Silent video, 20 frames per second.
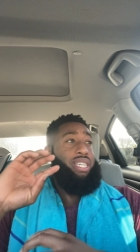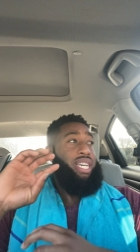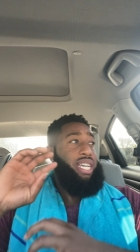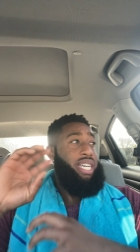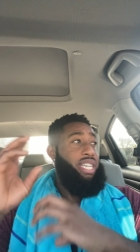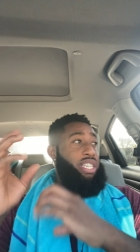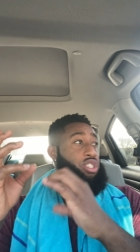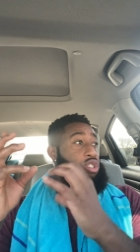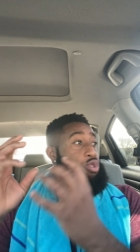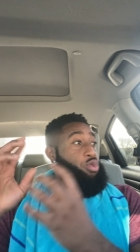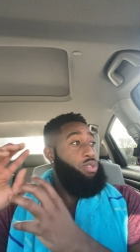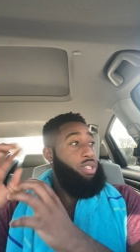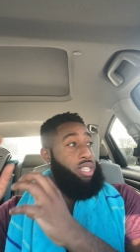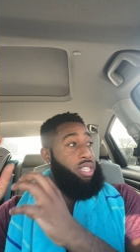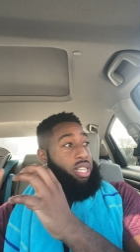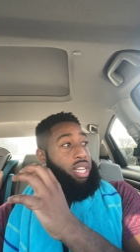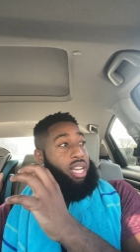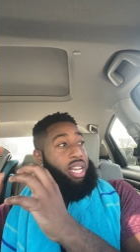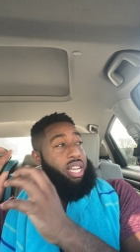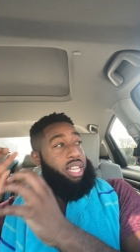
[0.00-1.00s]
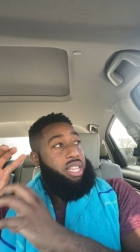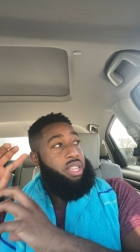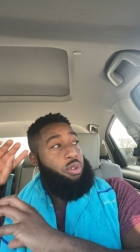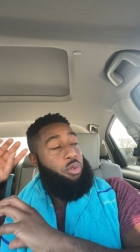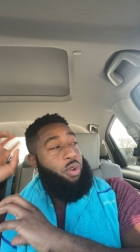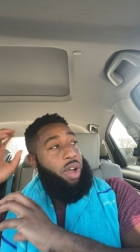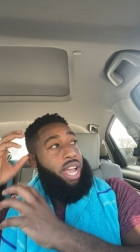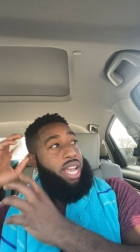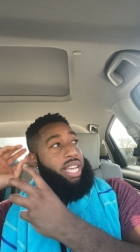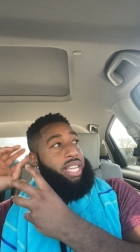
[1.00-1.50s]
he's using the
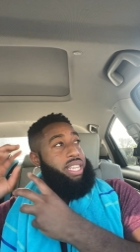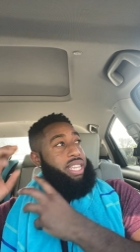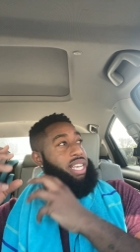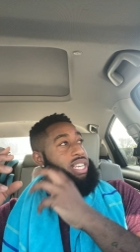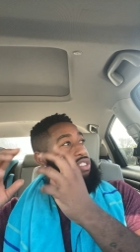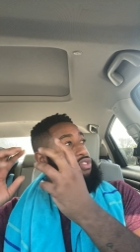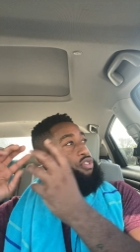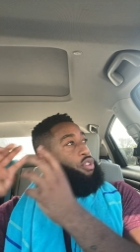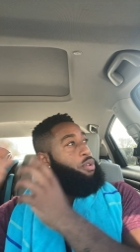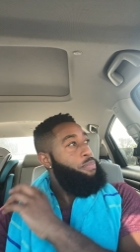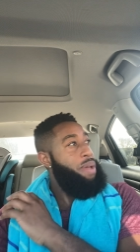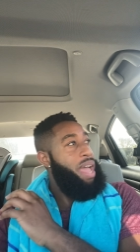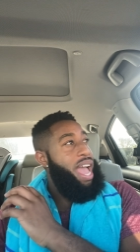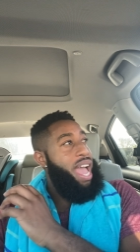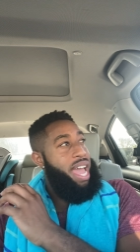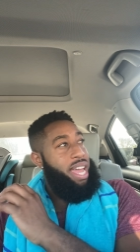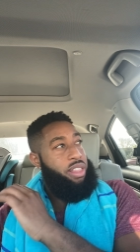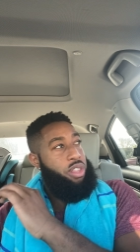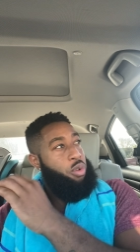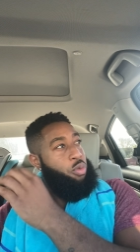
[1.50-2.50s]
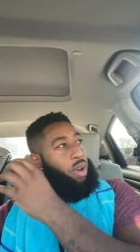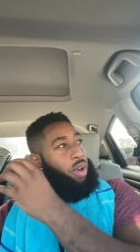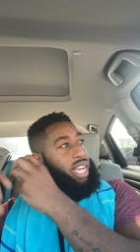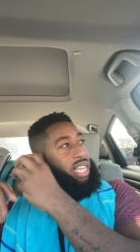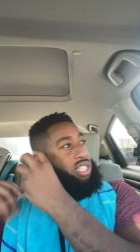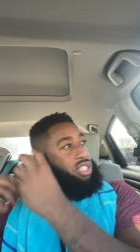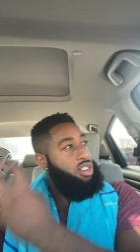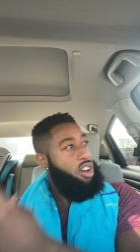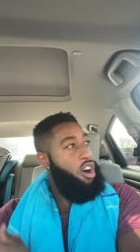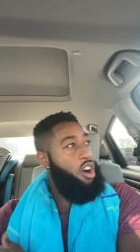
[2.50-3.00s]
way he thinks for bad, the way he
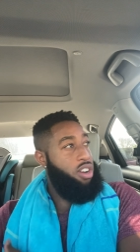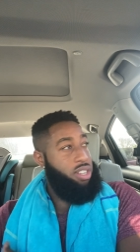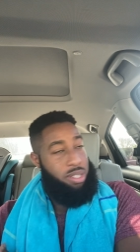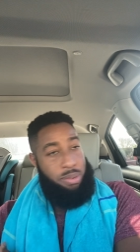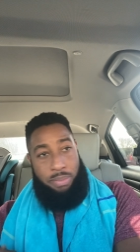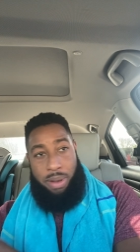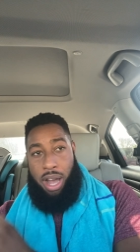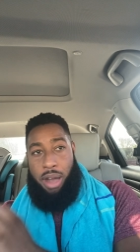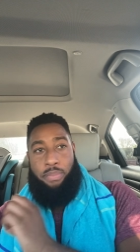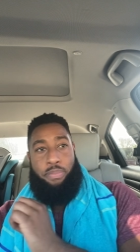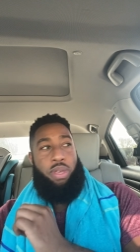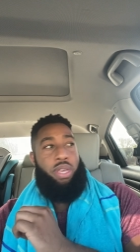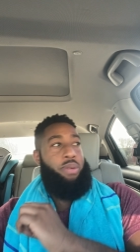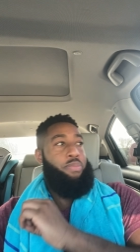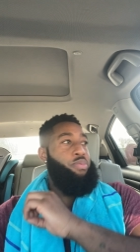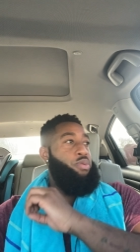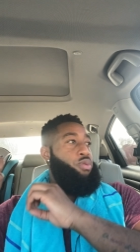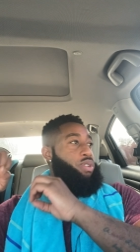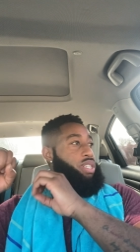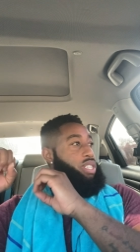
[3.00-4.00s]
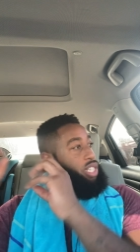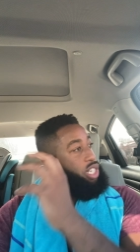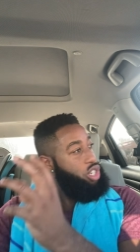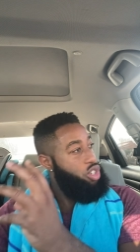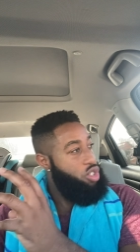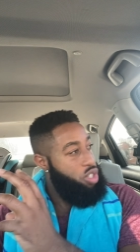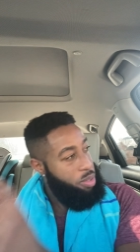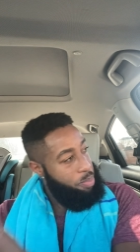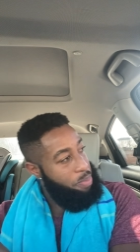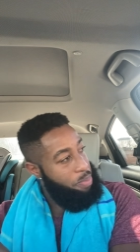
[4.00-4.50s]
talks about people and
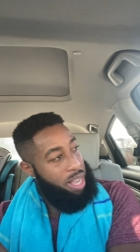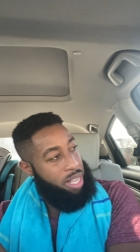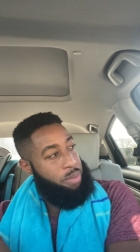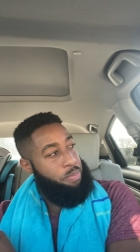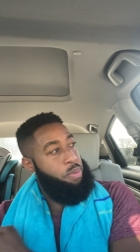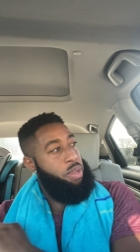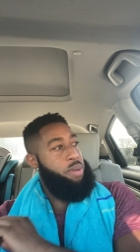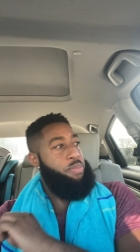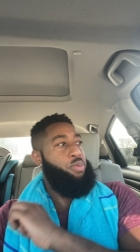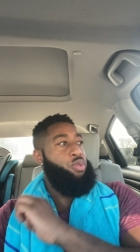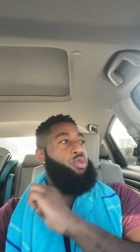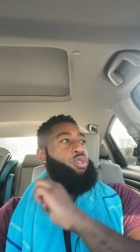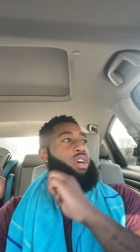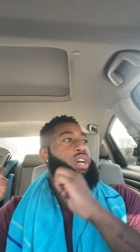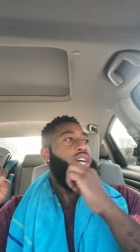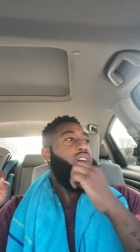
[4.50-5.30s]
disrespects people.